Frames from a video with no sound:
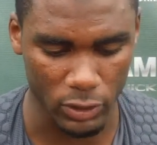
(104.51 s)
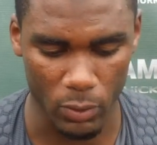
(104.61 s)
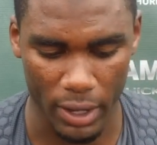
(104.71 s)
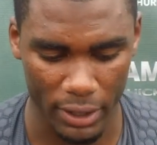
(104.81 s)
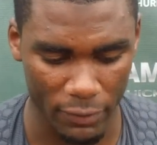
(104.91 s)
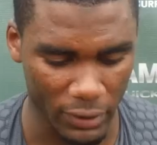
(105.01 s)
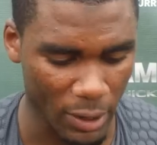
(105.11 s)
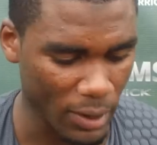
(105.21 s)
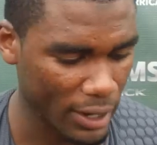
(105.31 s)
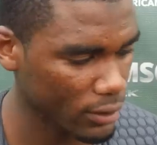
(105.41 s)
So Ryan, I feel
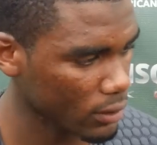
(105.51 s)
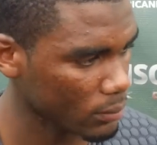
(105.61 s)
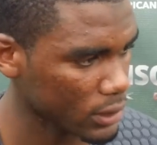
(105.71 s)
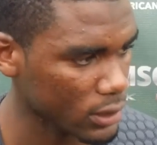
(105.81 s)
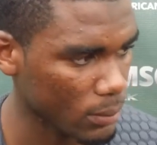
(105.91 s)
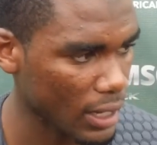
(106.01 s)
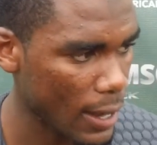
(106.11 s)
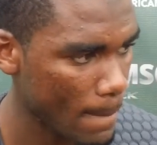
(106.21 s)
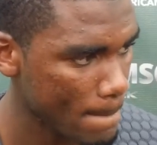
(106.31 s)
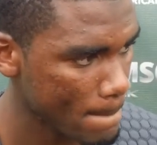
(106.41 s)
like Ryan, I'm um, teaching him a
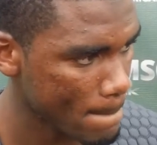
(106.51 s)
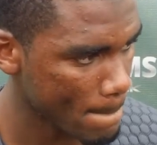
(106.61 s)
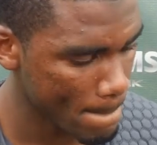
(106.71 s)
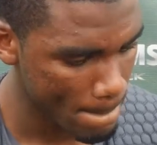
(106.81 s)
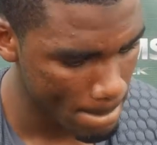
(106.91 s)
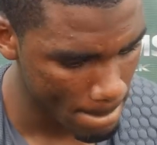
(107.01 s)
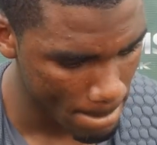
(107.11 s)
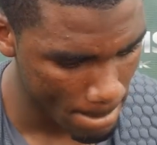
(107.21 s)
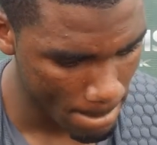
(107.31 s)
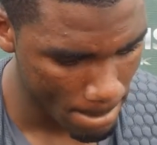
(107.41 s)
lot. And what does Ryan do
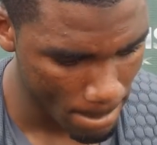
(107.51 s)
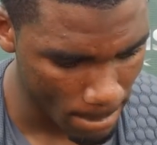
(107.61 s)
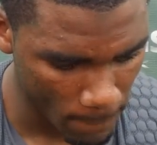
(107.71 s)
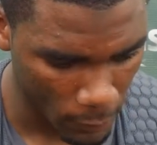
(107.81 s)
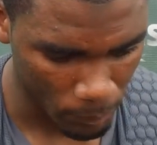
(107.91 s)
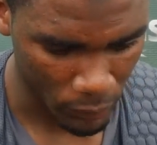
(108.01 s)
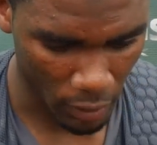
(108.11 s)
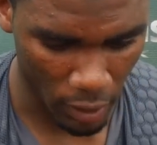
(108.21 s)
well?